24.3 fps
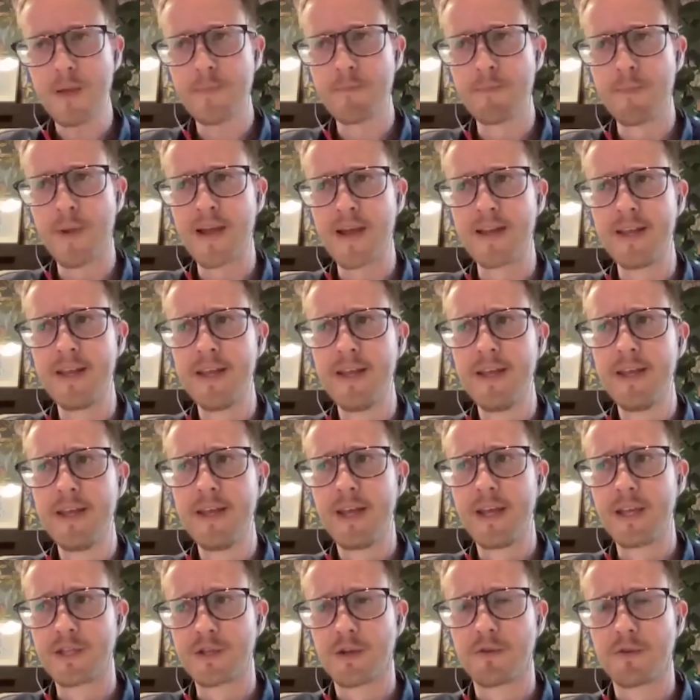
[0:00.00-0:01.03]
But
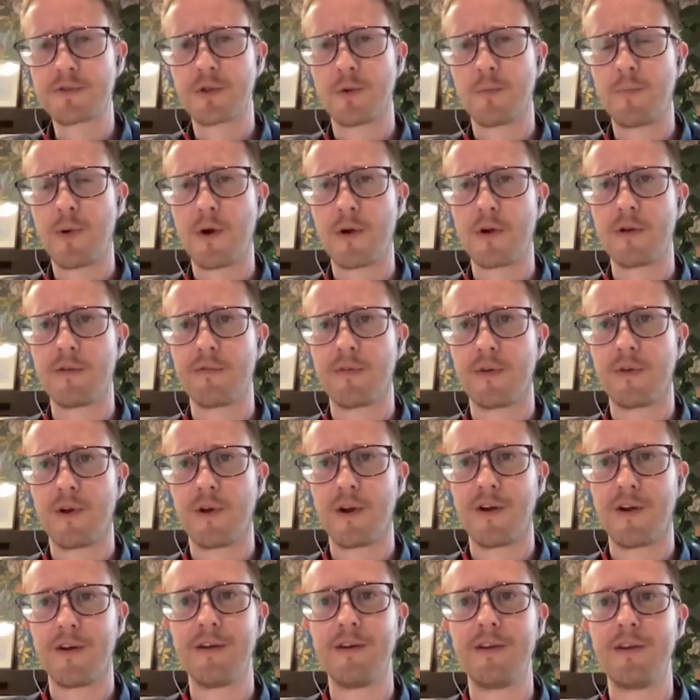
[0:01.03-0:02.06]
it's also part of
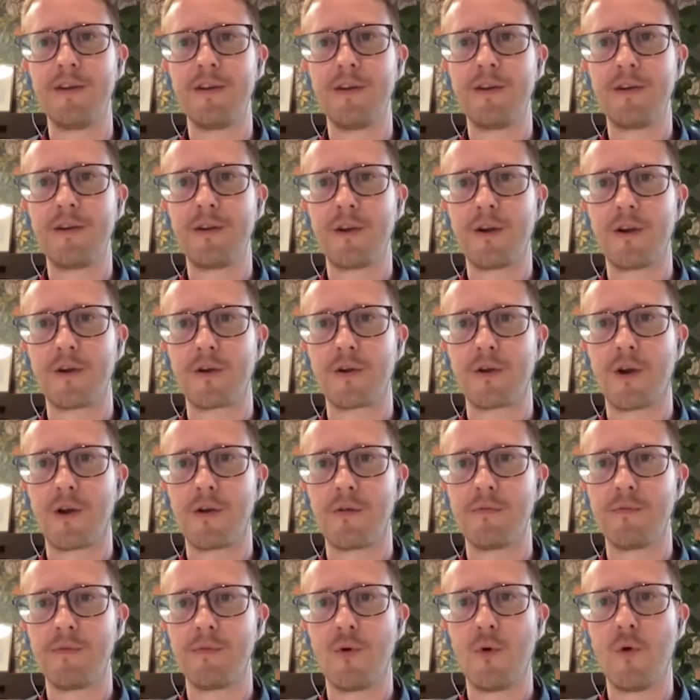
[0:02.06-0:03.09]
our
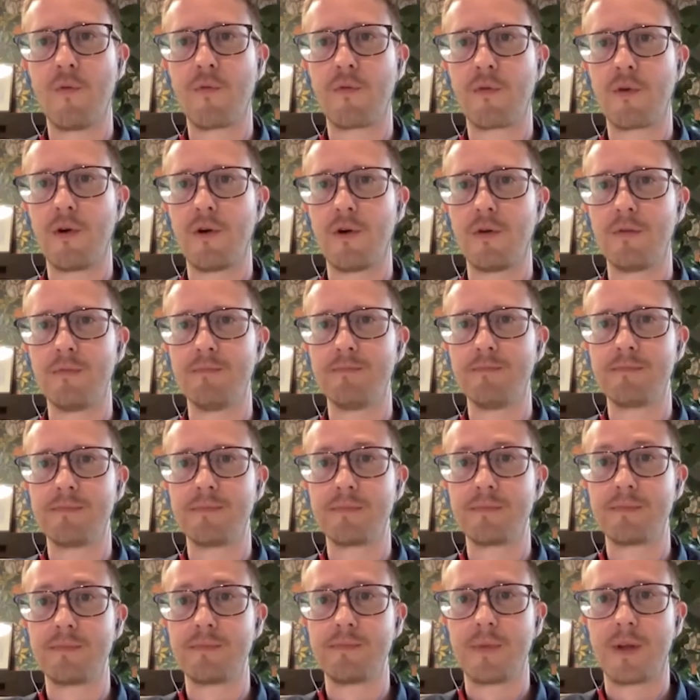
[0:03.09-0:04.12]
overall,
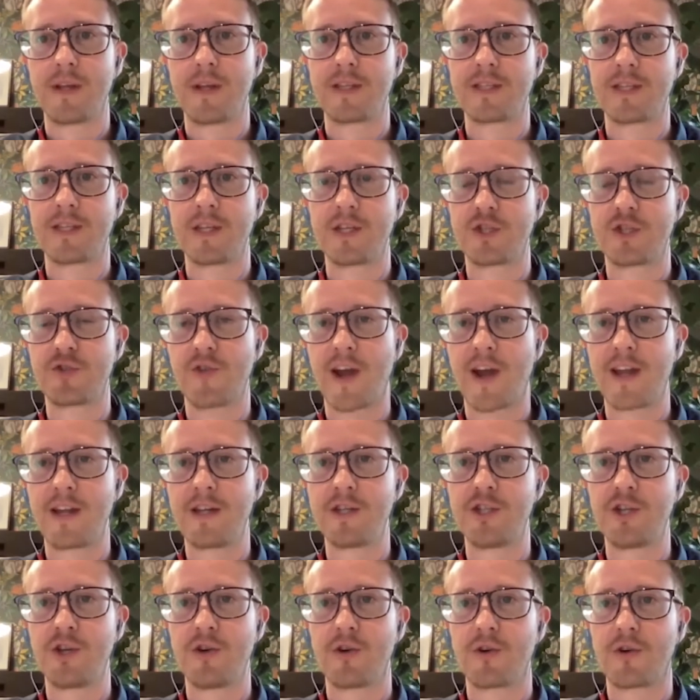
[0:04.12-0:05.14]
I'd say,
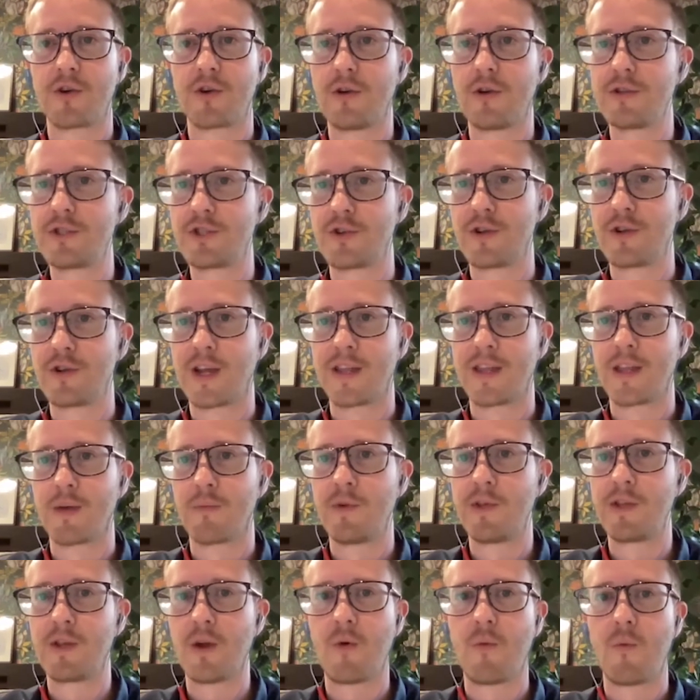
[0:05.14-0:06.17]
strategy or culture again, that
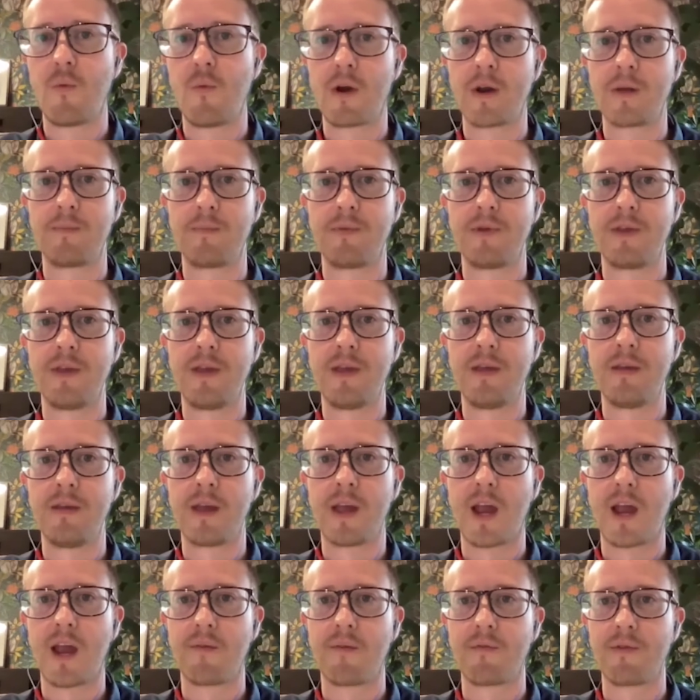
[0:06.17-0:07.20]
we don't want to be
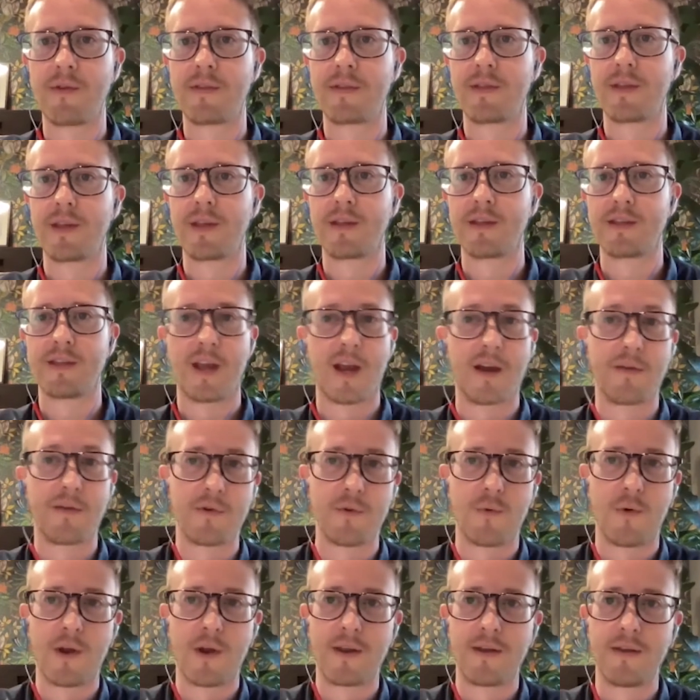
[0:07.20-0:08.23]
everything to
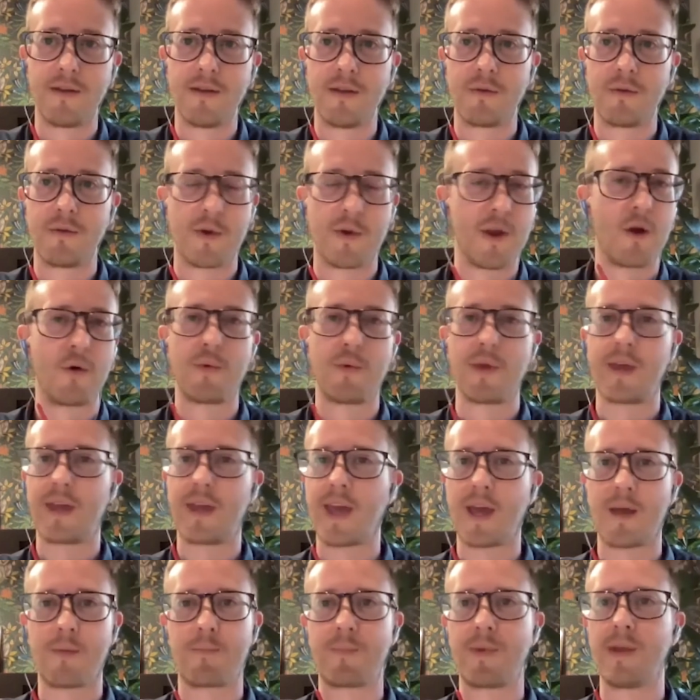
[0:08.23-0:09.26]
everyone. We know we
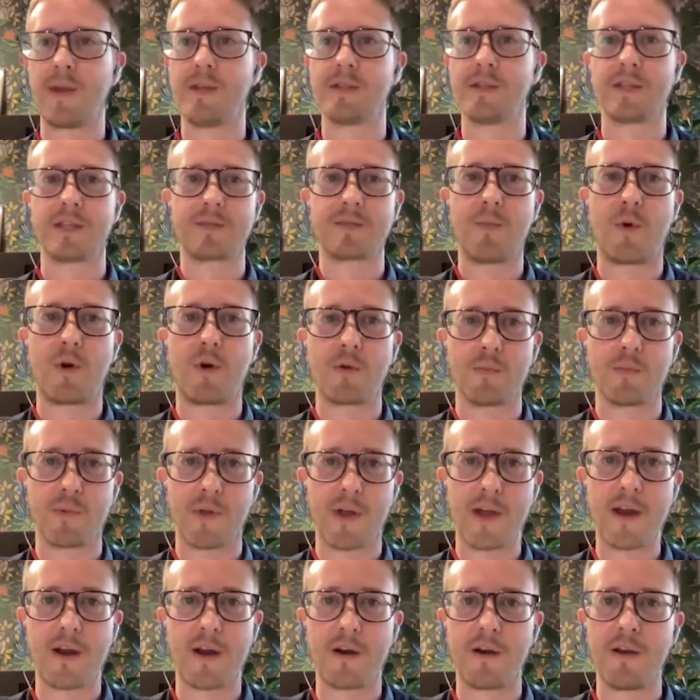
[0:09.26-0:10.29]
can't be as a smaller
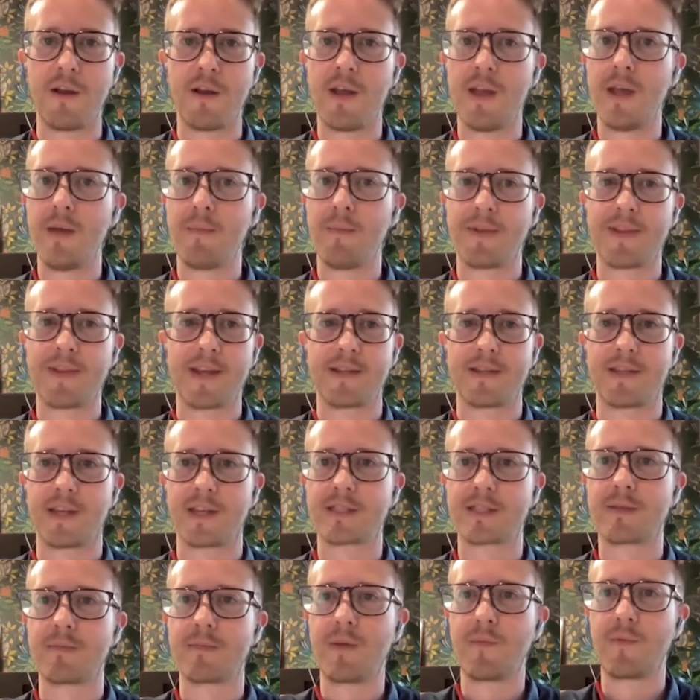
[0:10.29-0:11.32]
player, but that
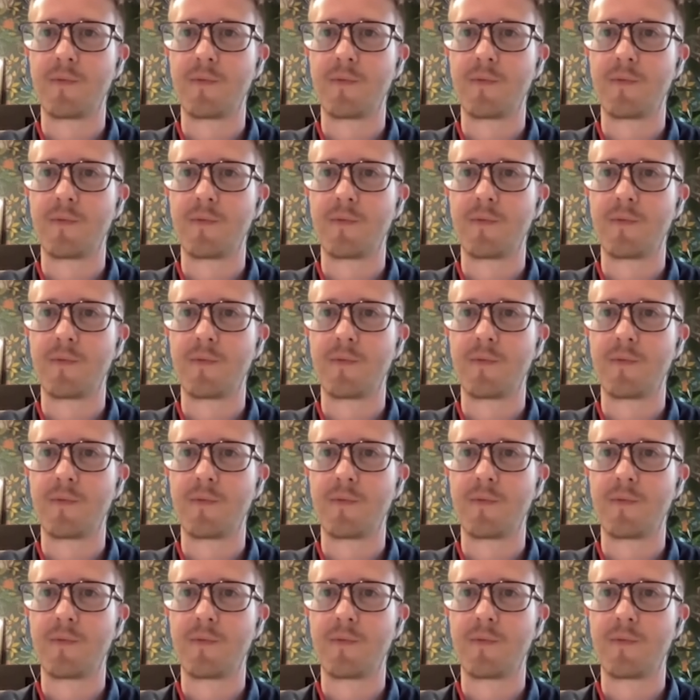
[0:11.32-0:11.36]
doesn't mean